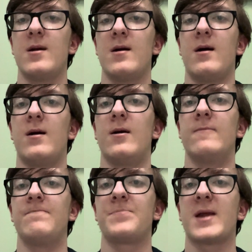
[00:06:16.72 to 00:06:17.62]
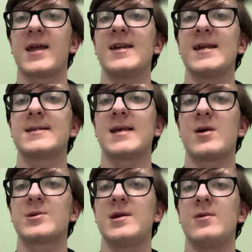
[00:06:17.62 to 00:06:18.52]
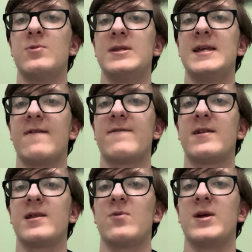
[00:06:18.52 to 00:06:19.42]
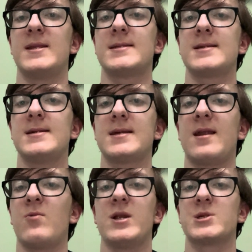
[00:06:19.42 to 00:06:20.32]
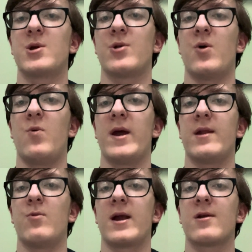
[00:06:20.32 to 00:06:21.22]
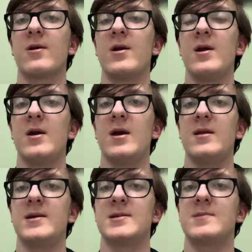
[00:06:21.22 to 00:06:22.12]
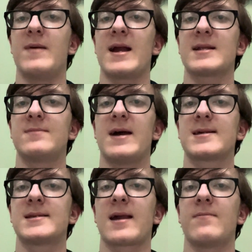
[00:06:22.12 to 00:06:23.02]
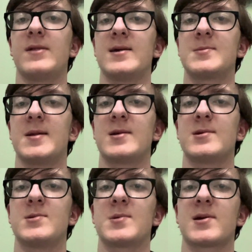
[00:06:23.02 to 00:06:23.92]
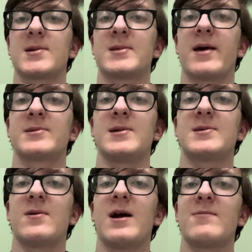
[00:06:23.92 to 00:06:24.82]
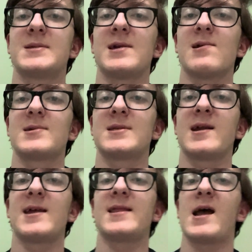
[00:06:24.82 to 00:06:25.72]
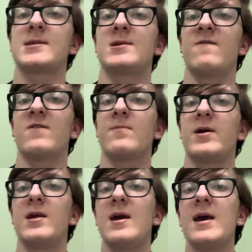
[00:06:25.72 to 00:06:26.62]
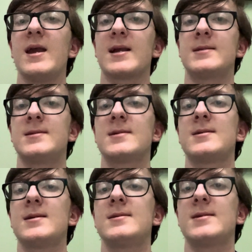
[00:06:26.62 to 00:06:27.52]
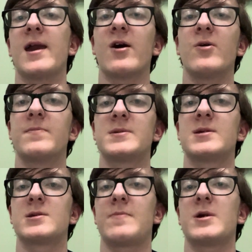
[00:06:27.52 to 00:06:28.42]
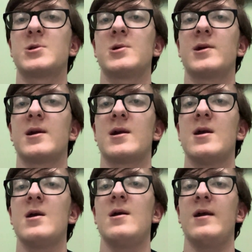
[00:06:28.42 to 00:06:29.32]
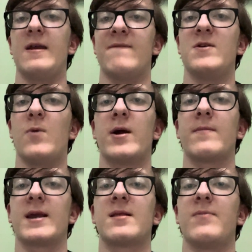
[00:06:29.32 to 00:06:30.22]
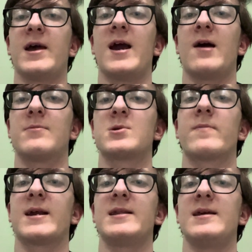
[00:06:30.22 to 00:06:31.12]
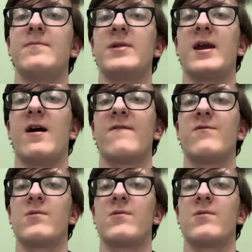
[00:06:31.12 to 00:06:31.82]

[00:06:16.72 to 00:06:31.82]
I think Keselowski will definitely win this season. We just don't know when and where. This is back-to-back second-place finishes for Keselowski, so it obviously hurts to get that silver, but consistency helps, especially if you want to make the playoffs or make a deep playoff